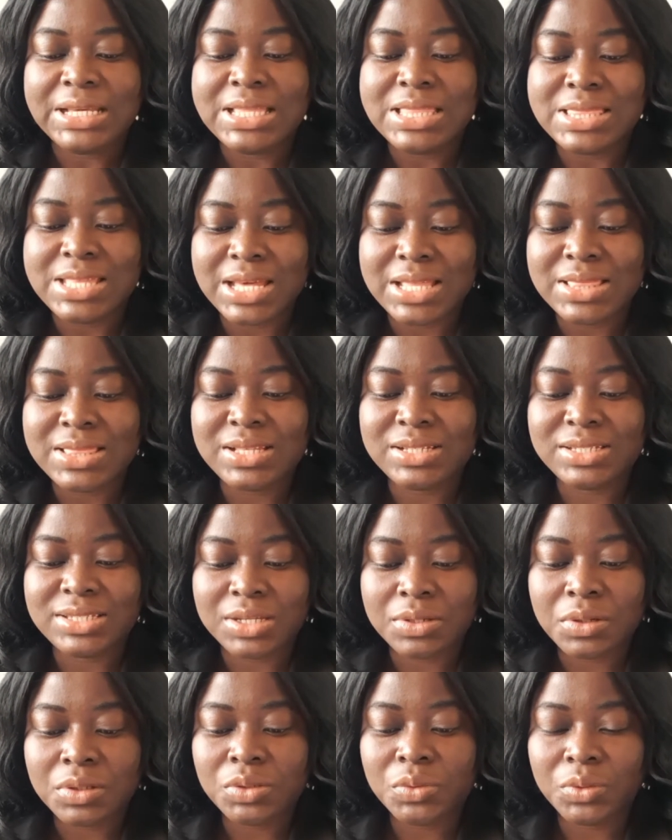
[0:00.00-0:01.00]
Then the
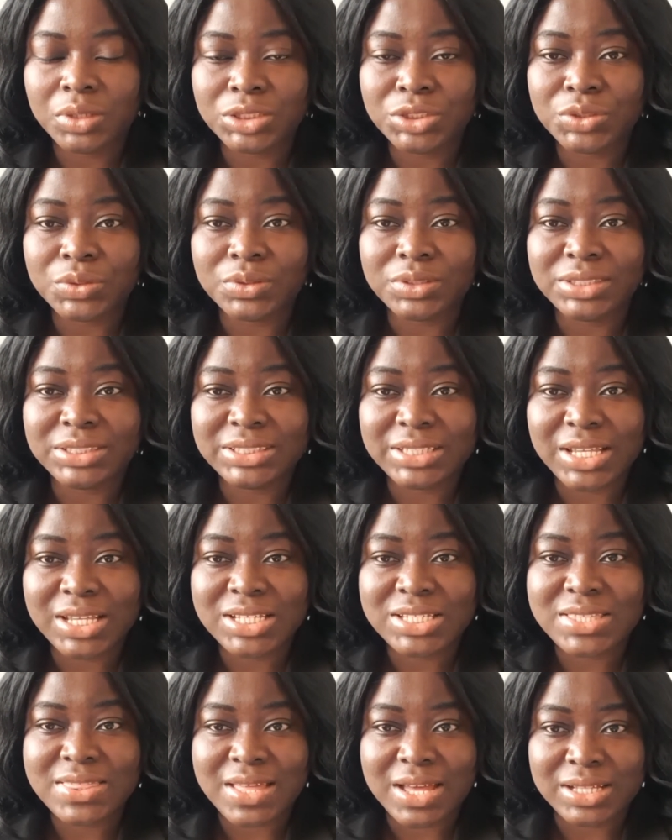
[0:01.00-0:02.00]
second question
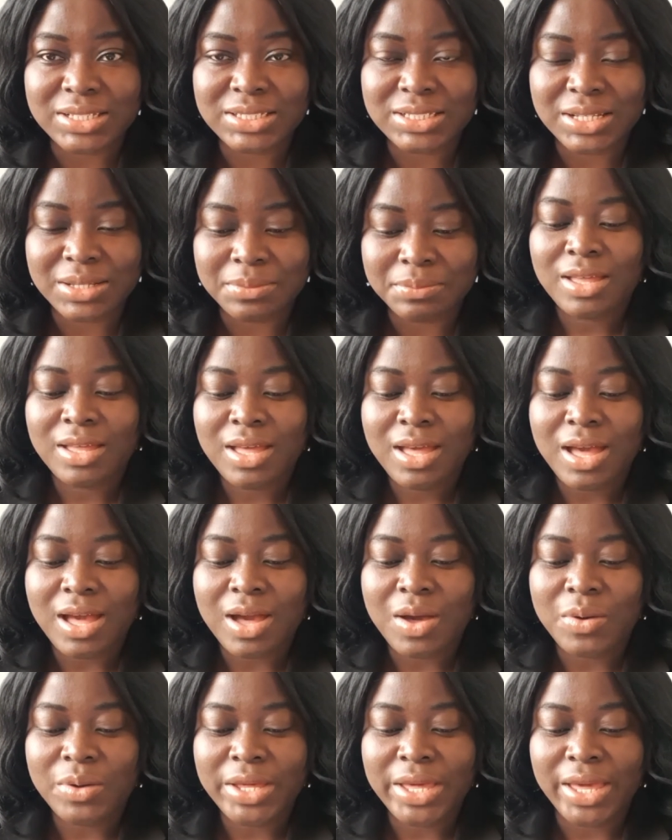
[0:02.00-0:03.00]
says that
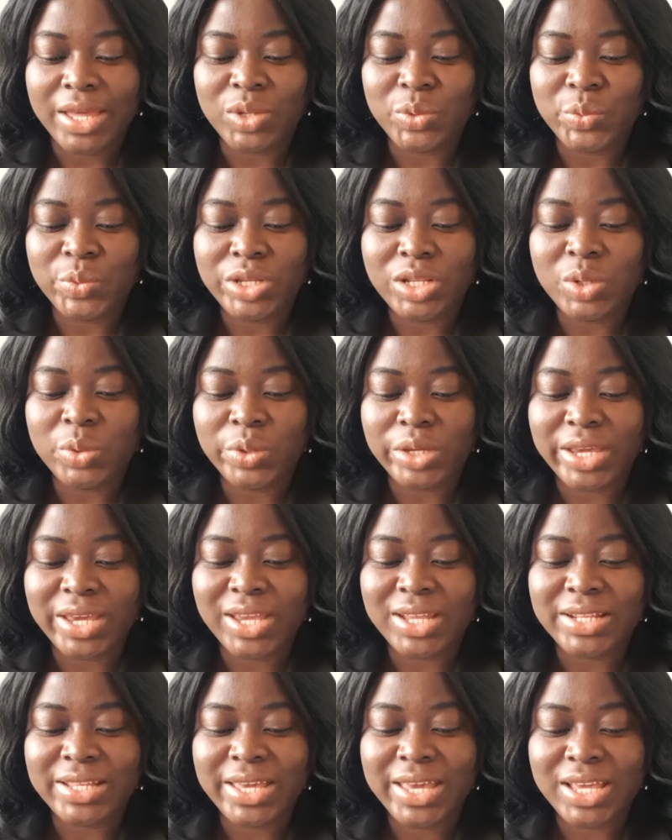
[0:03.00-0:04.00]
how can we
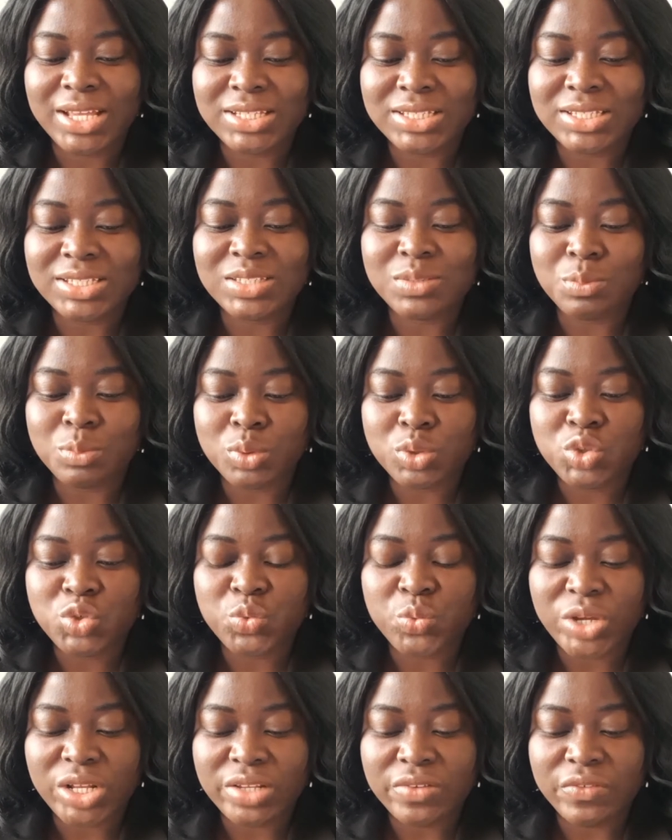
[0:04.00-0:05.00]
locate cases most
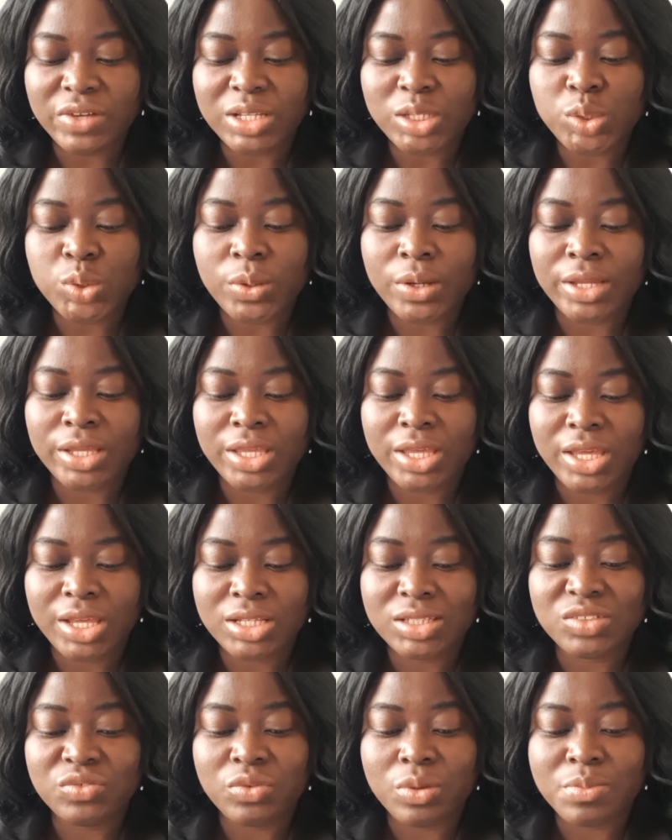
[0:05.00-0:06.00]
relevant to our
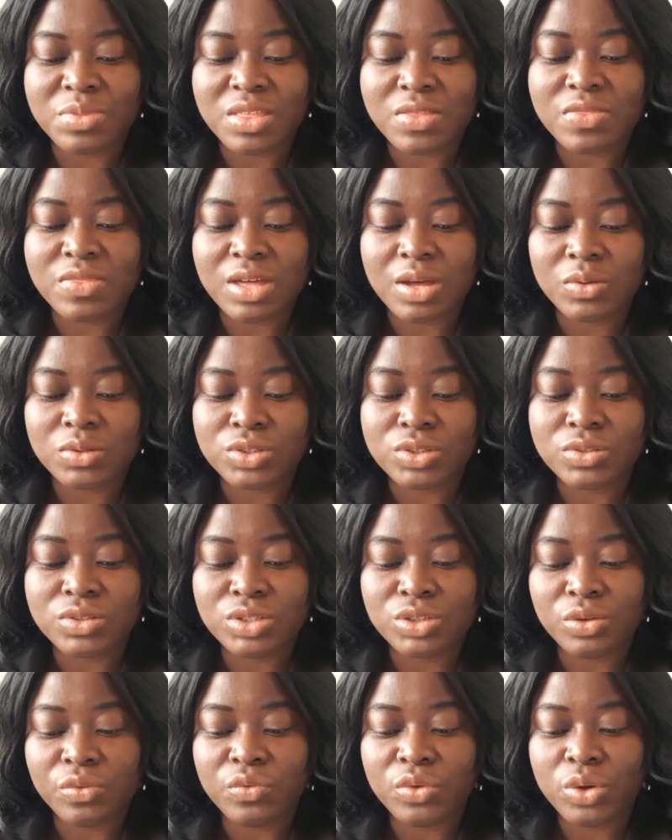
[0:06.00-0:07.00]
case from the
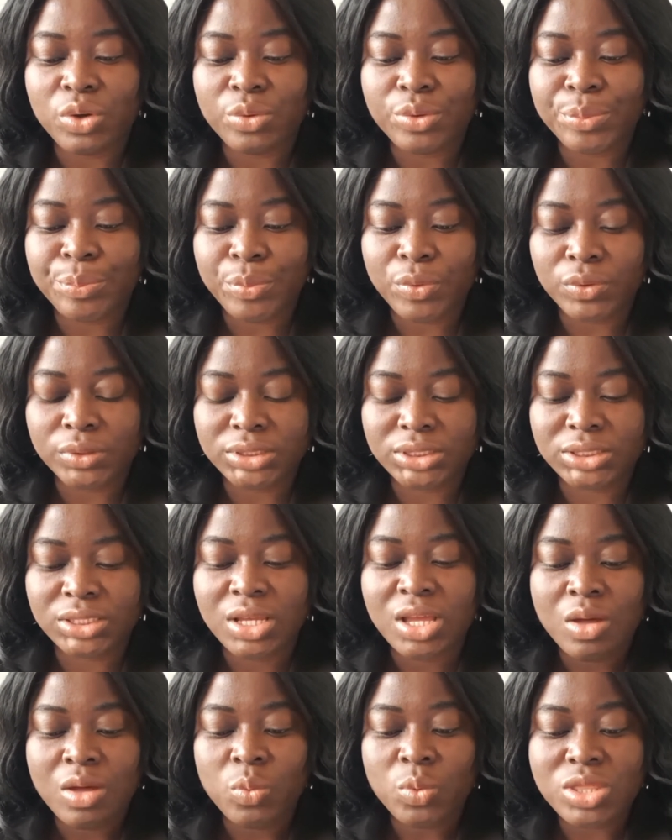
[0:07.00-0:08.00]
thousands of law reports
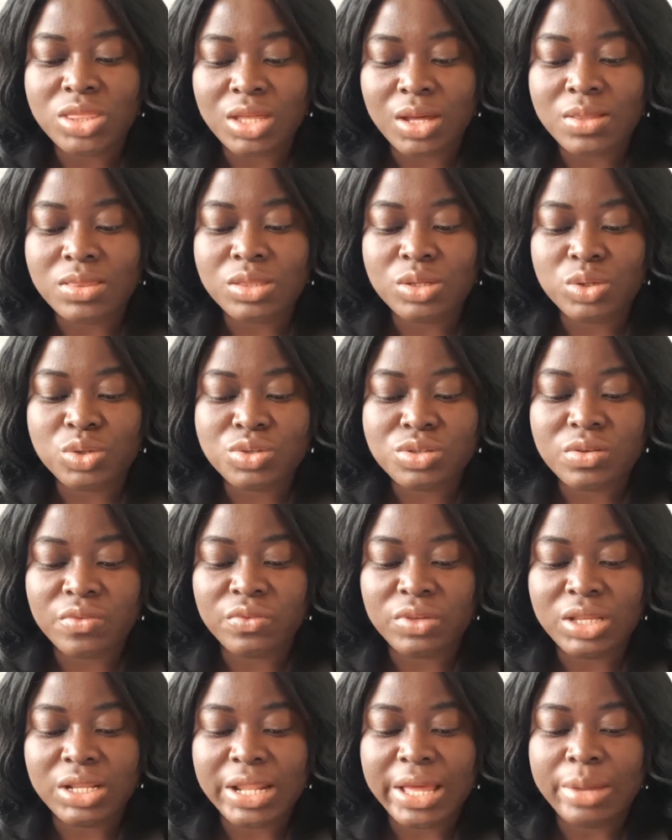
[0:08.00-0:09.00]
without the use of
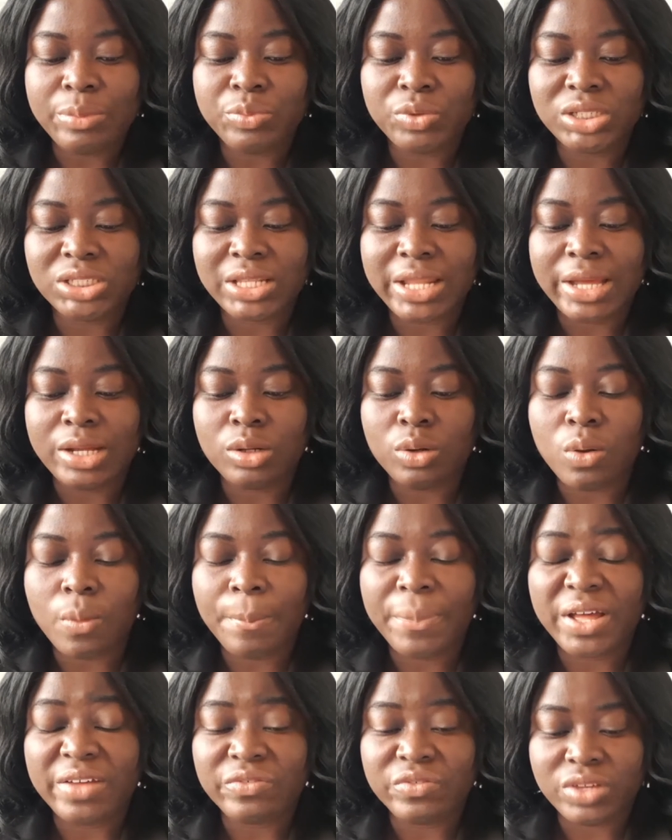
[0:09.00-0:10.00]
e-libraries like Law
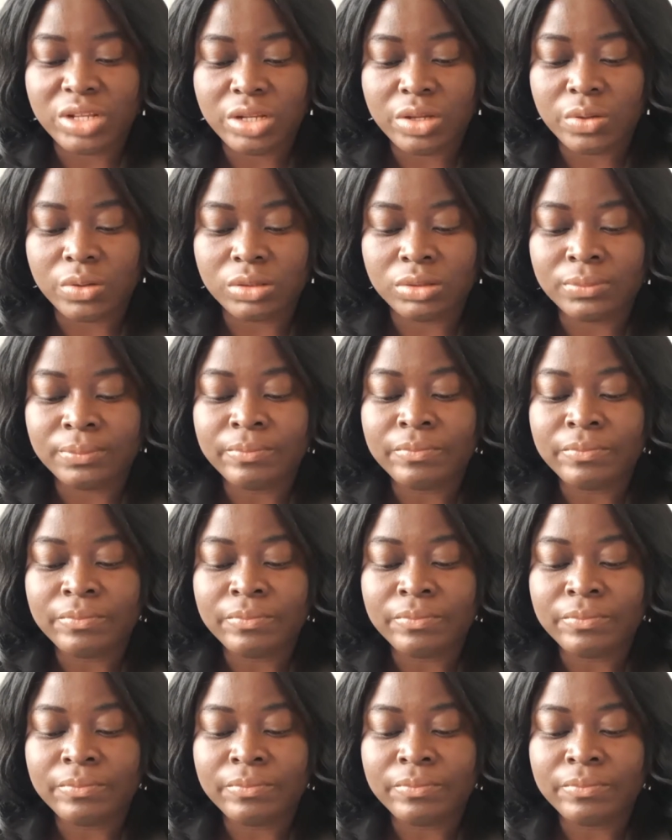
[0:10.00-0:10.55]
Pavilion?